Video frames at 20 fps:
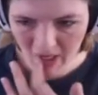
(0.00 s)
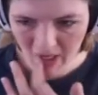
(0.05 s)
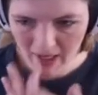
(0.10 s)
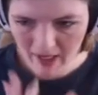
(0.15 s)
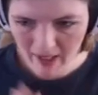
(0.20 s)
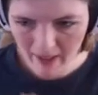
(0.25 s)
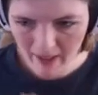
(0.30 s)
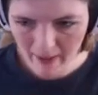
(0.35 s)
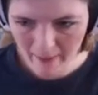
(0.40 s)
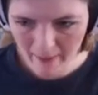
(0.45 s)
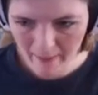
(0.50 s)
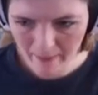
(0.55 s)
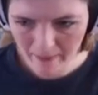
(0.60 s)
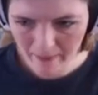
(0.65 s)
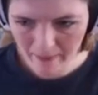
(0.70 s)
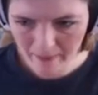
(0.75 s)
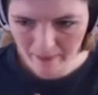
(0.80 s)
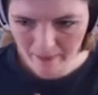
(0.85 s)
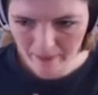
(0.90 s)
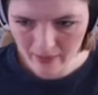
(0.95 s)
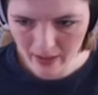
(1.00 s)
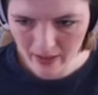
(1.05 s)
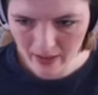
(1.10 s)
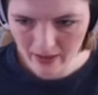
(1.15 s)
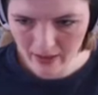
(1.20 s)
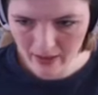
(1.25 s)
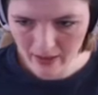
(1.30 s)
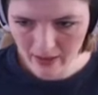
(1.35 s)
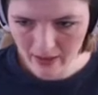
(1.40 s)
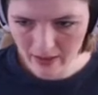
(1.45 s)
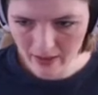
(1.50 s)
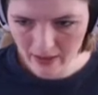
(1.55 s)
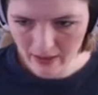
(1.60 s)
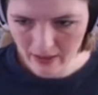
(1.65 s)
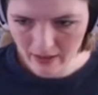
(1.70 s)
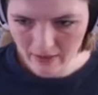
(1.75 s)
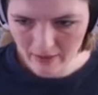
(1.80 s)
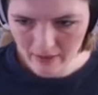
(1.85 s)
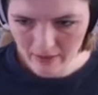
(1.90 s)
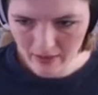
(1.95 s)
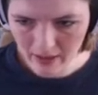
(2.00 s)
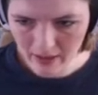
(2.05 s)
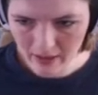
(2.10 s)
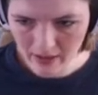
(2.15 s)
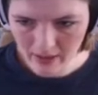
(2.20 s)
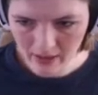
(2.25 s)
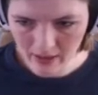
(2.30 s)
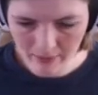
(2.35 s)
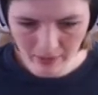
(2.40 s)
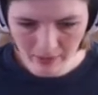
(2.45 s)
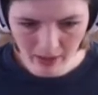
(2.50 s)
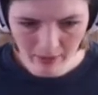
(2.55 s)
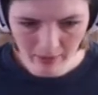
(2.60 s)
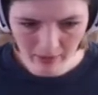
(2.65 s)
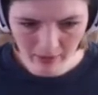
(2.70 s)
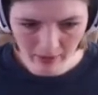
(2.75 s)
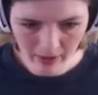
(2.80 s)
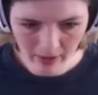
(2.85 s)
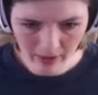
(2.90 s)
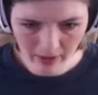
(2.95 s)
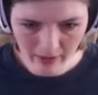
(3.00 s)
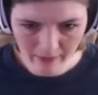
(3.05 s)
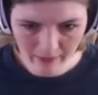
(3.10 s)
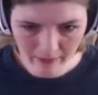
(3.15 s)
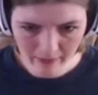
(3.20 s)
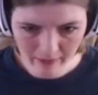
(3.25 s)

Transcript: Yeah. Eat that onion. Eat that pomegranate.